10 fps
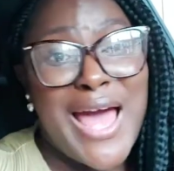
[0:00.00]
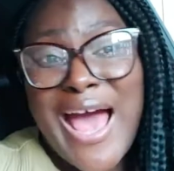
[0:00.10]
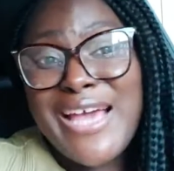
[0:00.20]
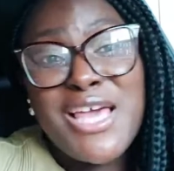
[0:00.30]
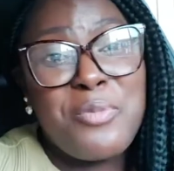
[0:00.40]

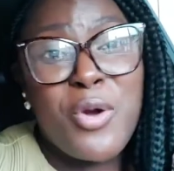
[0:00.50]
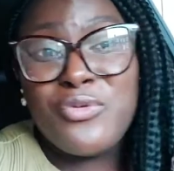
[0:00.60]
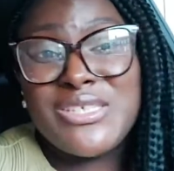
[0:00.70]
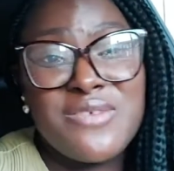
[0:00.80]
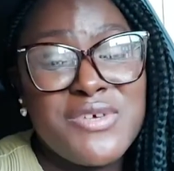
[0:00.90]
I keep on
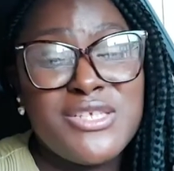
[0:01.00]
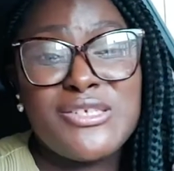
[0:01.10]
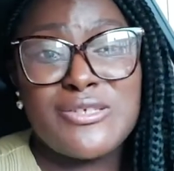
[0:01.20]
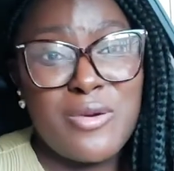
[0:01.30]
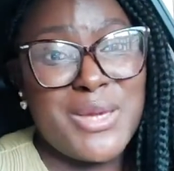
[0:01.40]
receiving
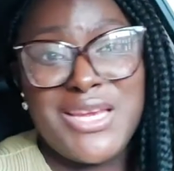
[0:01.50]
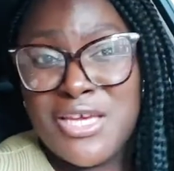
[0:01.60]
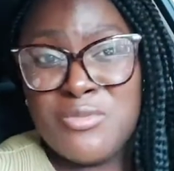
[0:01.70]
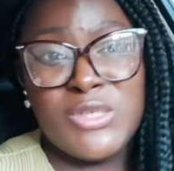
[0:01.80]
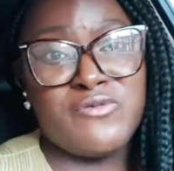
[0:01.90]
so many
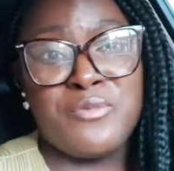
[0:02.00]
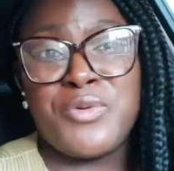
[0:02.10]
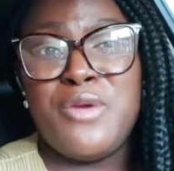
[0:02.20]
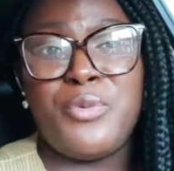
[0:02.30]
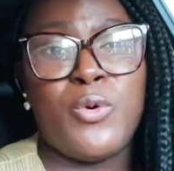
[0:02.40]
emails from
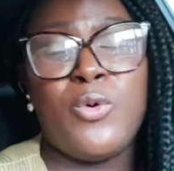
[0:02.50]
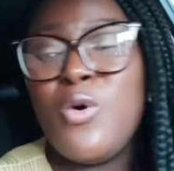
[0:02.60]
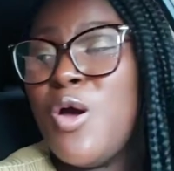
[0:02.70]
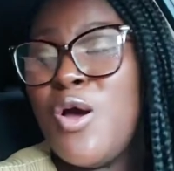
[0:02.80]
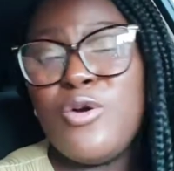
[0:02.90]
people
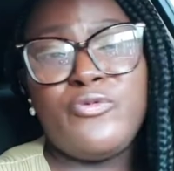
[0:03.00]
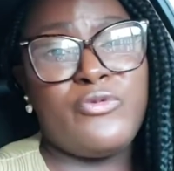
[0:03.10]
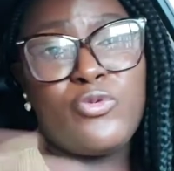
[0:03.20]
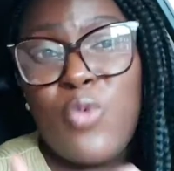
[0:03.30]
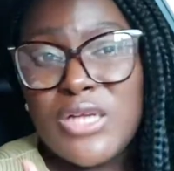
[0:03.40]

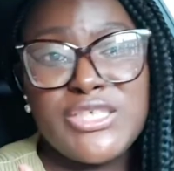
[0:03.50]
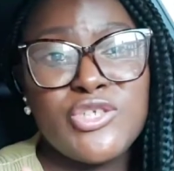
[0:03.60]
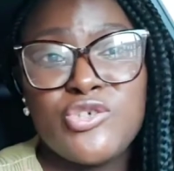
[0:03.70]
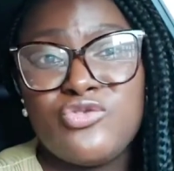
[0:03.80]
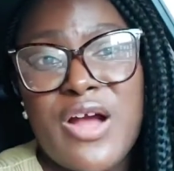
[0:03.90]

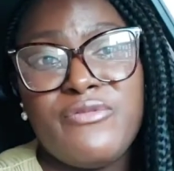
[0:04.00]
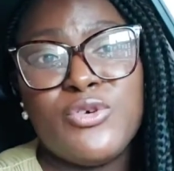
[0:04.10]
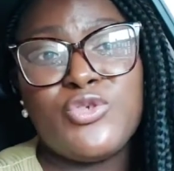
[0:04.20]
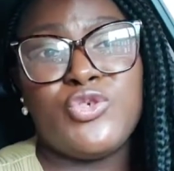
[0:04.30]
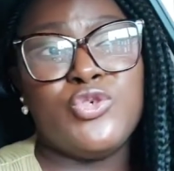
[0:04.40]
wanting to
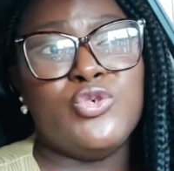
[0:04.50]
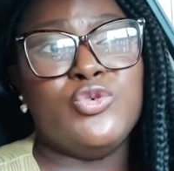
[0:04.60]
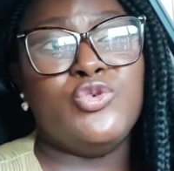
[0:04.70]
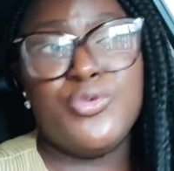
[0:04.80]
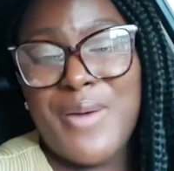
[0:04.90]
travel
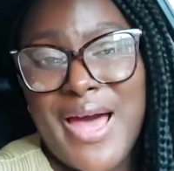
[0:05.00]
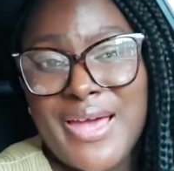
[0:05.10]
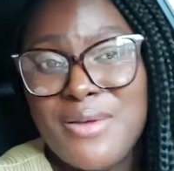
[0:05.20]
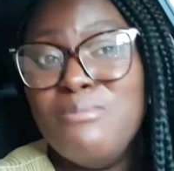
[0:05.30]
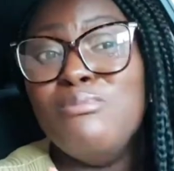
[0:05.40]
to
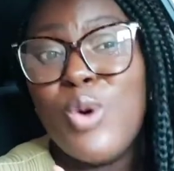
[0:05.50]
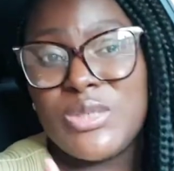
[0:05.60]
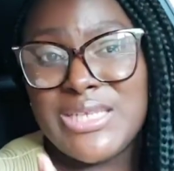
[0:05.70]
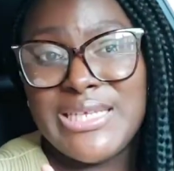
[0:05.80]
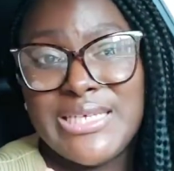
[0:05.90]
Dubai,
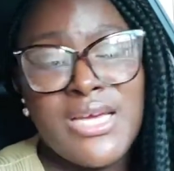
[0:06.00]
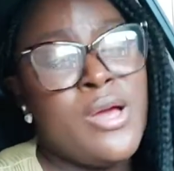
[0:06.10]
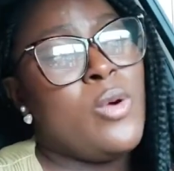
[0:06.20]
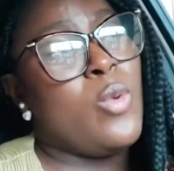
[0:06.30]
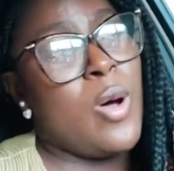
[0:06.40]
mostly.
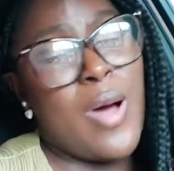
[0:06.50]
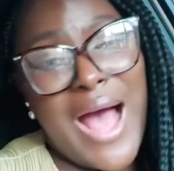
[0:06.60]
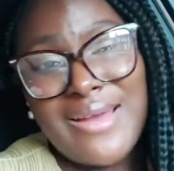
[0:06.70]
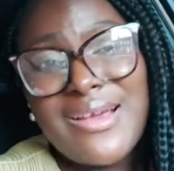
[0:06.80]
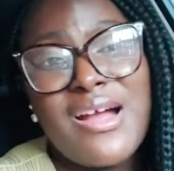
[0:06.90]
Well,
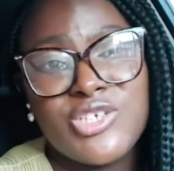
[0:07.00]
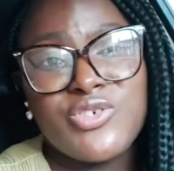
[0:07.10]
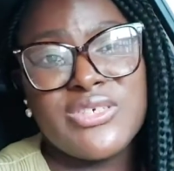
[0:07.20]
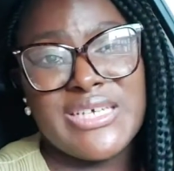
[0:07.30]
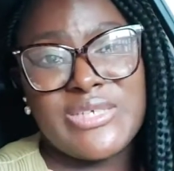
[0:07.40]
other
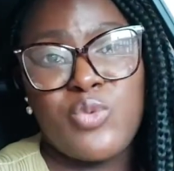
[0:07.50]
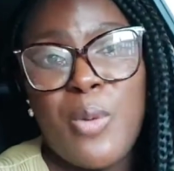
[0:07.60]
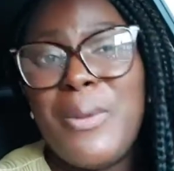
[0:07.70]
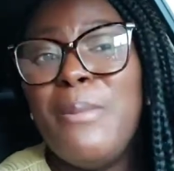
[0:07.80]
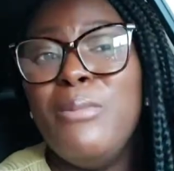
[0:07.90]
countries as
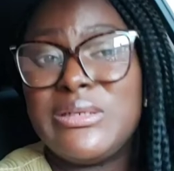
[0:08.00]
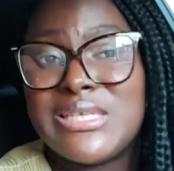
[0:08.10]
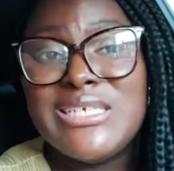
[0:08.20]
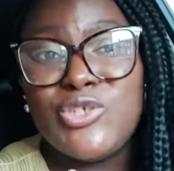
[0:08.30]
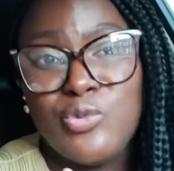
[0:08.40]
well, but
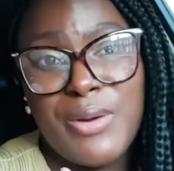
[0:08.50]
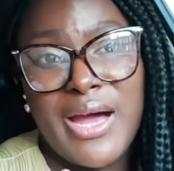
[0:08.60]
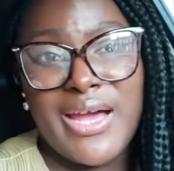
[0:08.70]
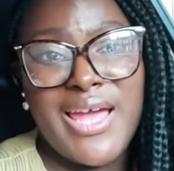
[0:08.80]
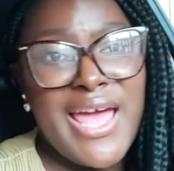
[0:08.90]
mostly it's
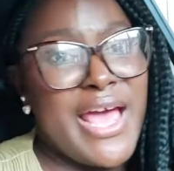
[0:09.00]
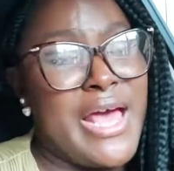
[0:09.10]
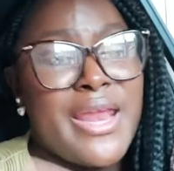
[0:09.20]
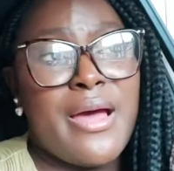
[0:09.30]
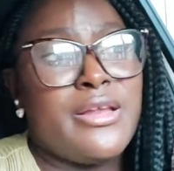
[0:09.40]
Dubai.
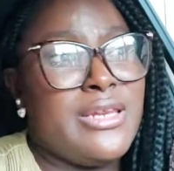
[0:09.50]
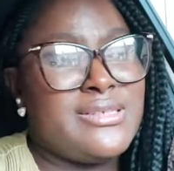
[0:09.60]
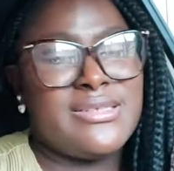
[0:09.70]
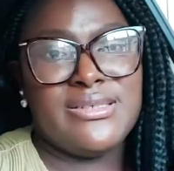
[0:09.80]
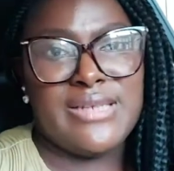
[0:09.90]
And
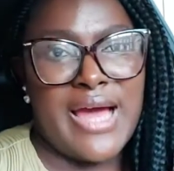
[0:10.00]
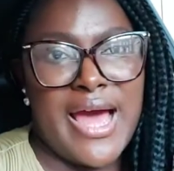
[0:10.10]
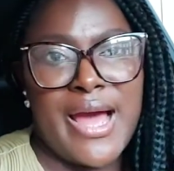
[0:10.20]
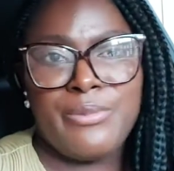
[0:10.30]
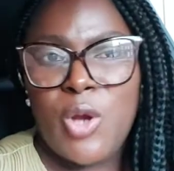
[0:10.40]
listen,
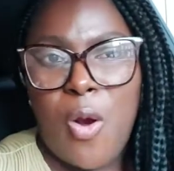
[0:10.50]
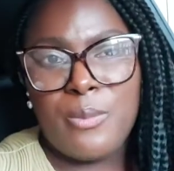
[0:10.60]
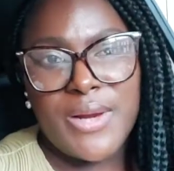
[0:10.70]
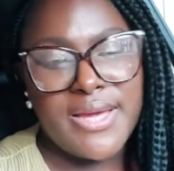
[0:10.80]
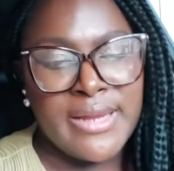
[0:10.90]
I'm not
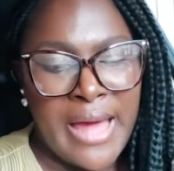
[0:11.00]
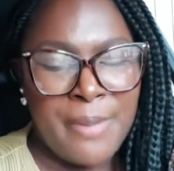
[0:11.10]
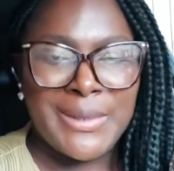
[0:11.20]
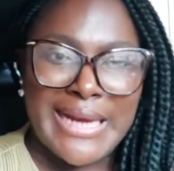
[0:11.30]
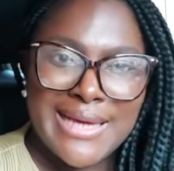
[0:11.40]
complaining.
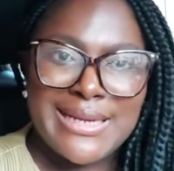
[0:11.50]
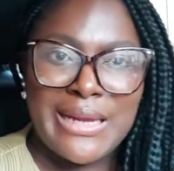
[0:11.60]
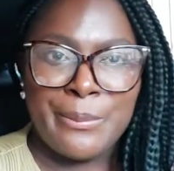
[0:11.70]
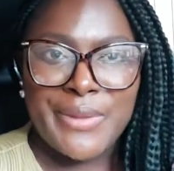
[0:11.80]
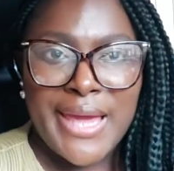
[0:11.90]
I'm glad that
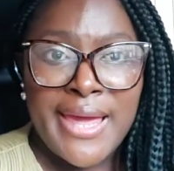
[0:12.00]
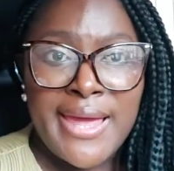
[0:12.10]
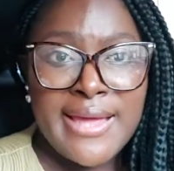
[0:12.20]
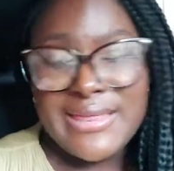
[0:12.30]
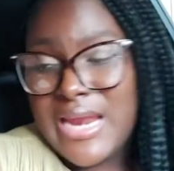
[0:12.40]
I'm there,
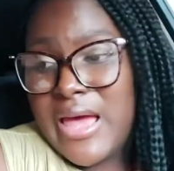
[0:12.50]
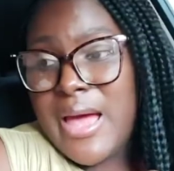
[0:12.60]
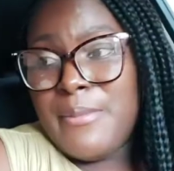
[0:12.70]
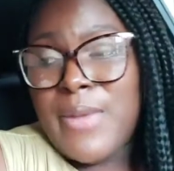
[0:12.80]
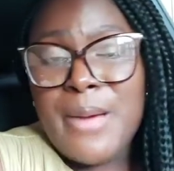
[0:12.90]
that
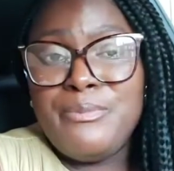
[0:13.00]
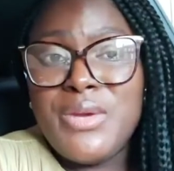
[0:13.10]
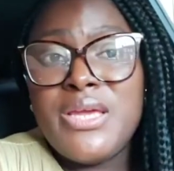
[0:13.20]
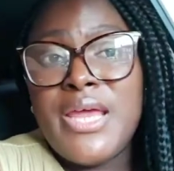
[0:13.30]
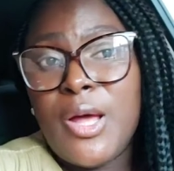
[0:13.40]
I'm
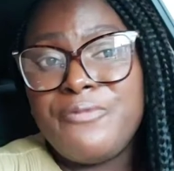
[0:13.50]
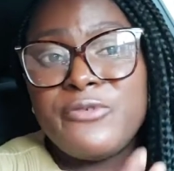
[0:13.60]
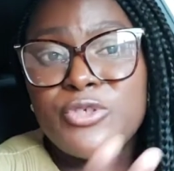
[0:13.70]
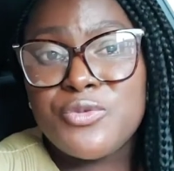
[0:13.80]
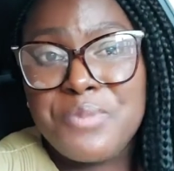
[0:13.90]
being
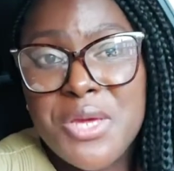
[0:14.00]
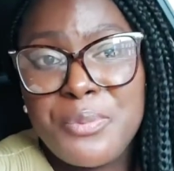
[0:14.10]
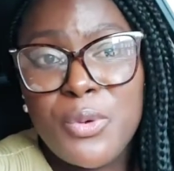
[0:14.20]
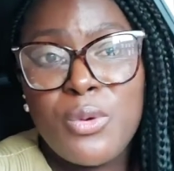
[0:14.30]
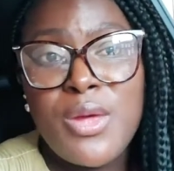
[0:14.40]
helpful to
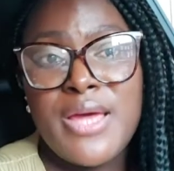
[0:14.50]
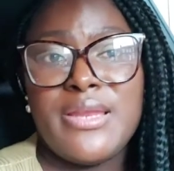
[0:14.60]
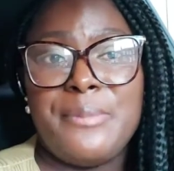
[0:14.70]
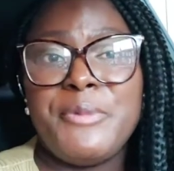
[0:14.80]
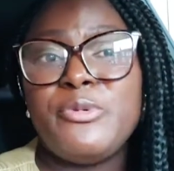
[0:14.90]
people,
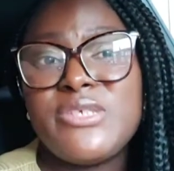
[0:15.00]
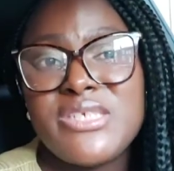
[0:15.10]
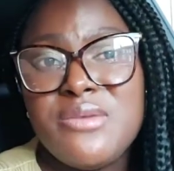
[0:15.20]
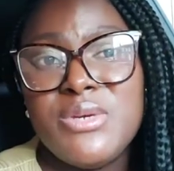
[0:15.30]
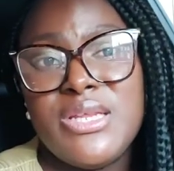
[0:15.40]
that people
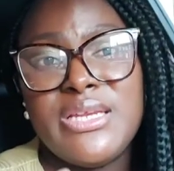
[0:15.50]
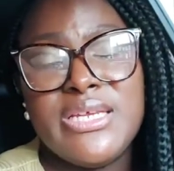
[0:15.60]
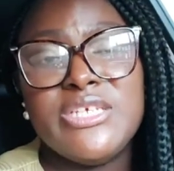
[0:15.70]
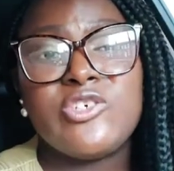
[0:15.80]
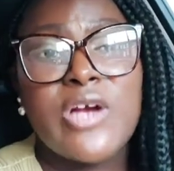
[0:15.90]
see me, that they
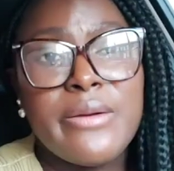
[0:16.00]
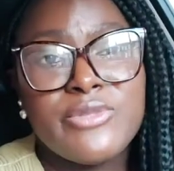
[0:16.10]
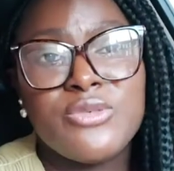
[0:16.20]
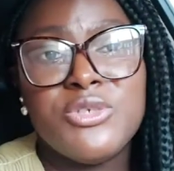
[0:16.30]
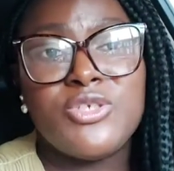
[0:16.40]
need to come
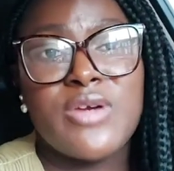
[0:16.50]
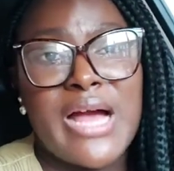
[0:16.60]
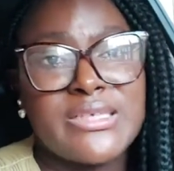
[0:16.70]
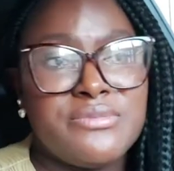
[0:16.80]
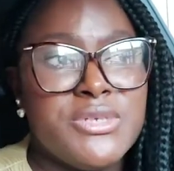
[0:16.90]
to me to
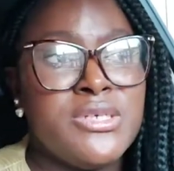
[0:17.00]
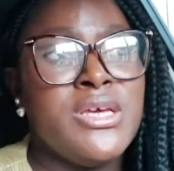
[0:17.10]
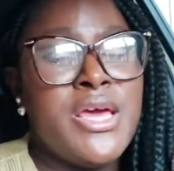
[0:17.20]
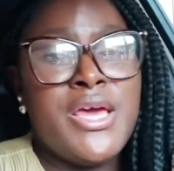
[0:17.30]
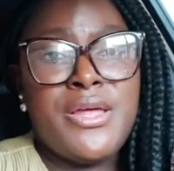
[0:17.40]
ask me
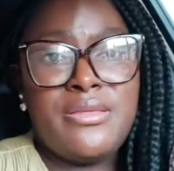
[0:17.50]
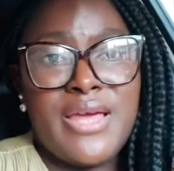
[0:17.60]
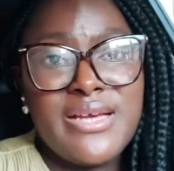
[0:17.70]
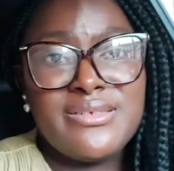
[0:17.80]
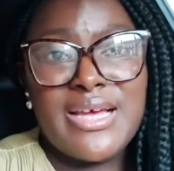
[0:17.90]

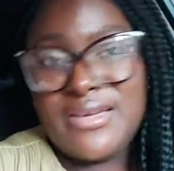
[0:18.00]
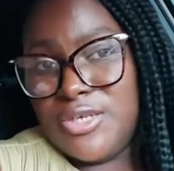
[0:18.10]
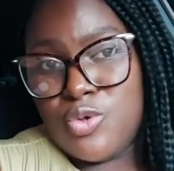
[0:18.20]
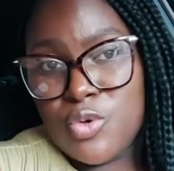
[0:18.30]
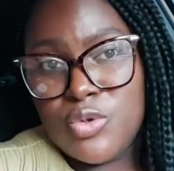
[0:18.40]
things that they
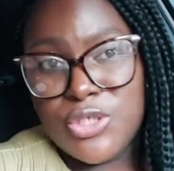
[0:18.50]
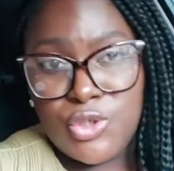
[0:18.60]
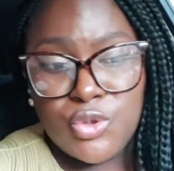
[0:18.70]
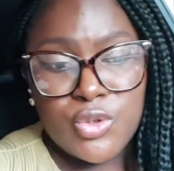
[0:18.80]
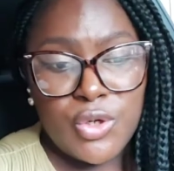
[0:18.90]

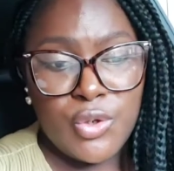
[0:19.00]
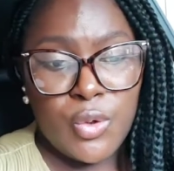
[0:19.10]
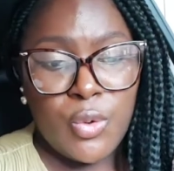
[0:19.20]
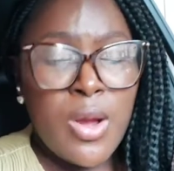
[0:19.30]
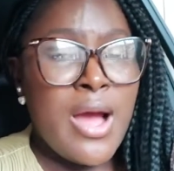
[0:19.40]
do not
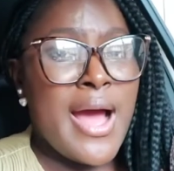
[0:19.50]
know.